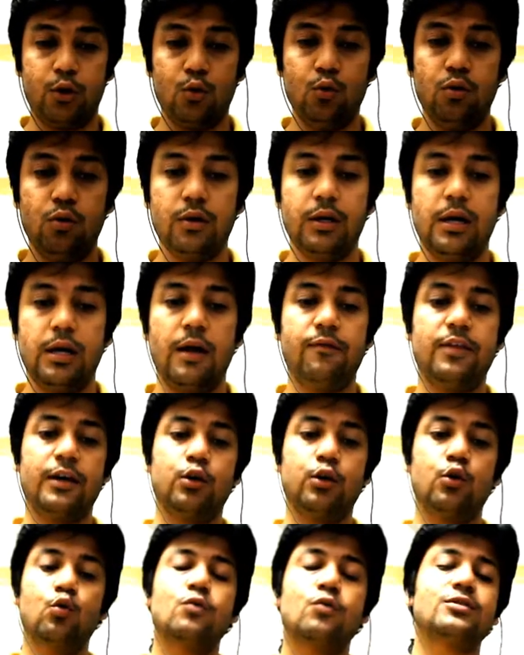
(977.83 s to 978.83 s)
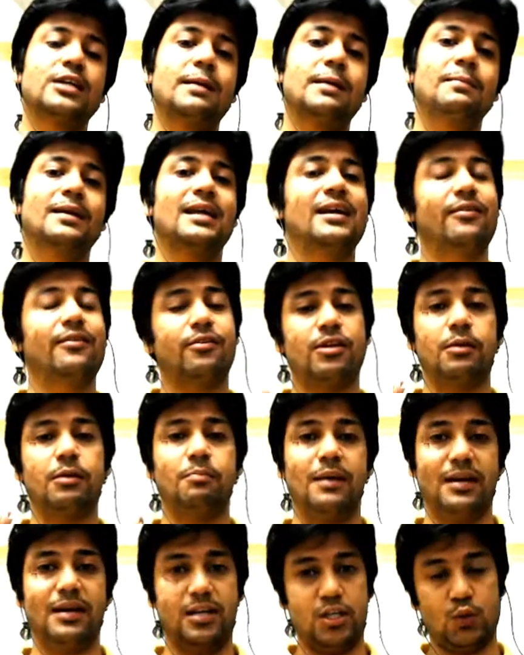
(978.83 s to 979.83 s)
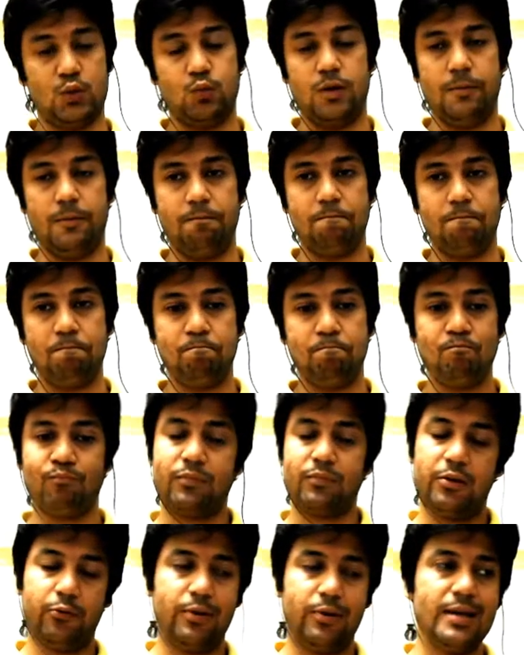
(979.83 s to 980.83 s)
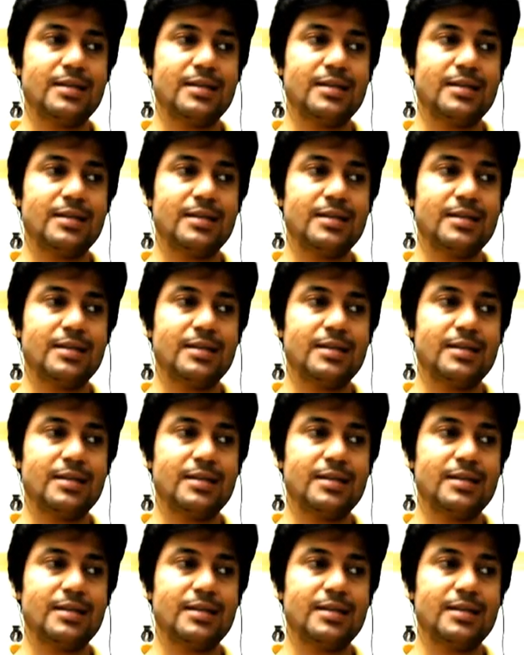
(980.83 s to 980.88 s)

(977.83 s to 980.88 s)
If the queue is empty, return -1, right?